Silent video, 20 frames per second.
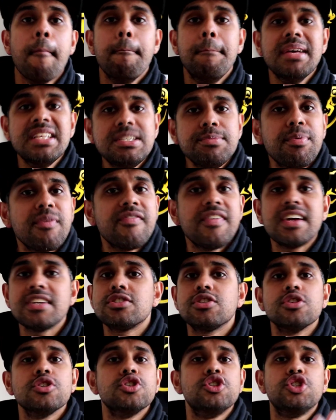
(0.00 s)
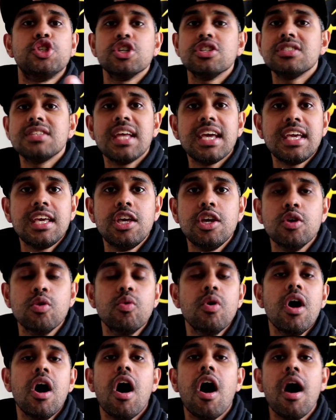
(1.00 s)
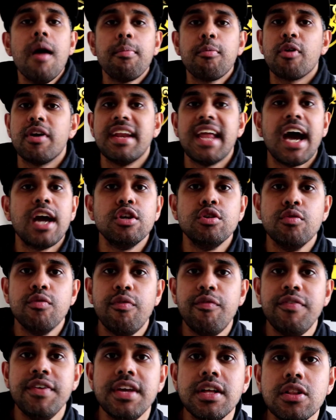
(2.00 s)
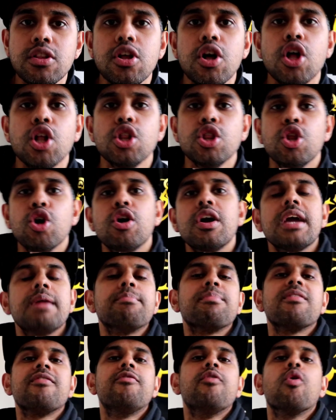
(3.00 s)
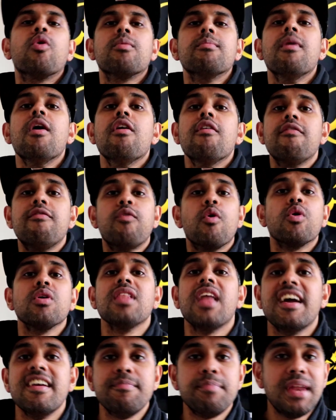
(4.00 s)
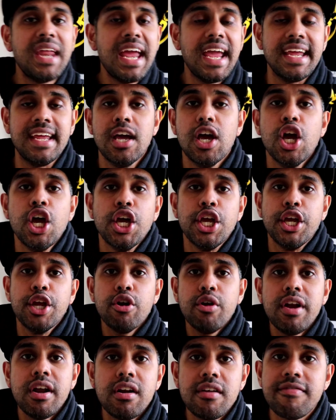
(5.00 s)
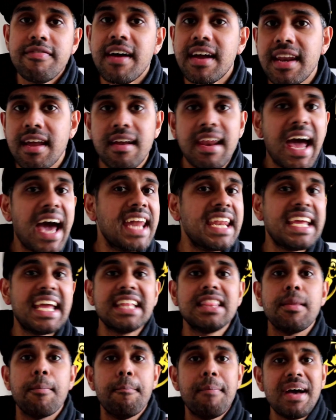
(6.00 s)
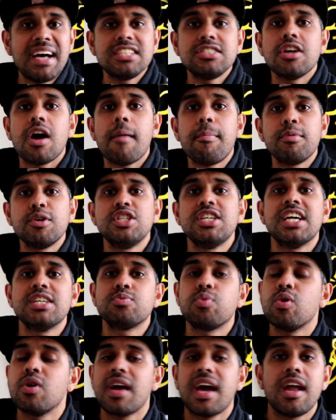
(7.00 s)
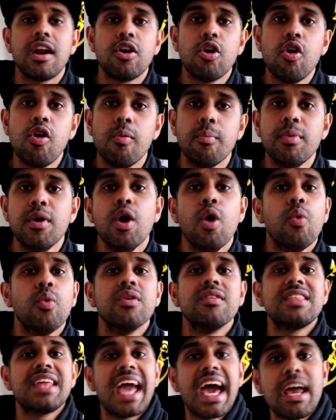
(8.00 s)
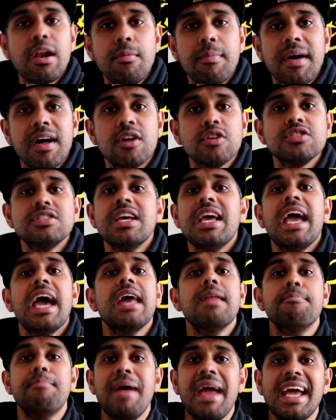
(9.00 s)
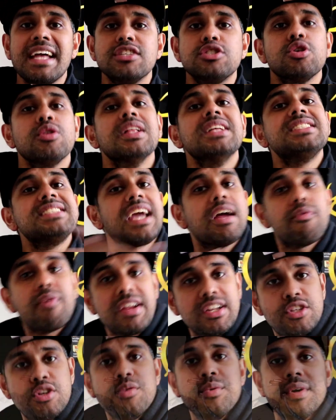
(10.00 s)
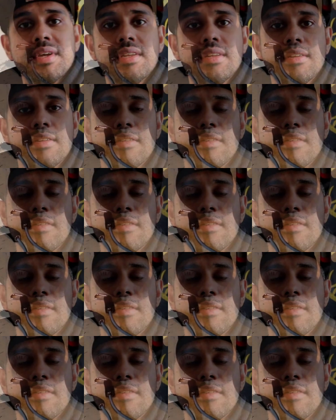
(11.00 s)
Busy professionals just like you upgrade how you feel, look, and perform for life. But hey, you're here to find out how to get the best upper chest workout at home with kettlebells and bands, so let's get right to it.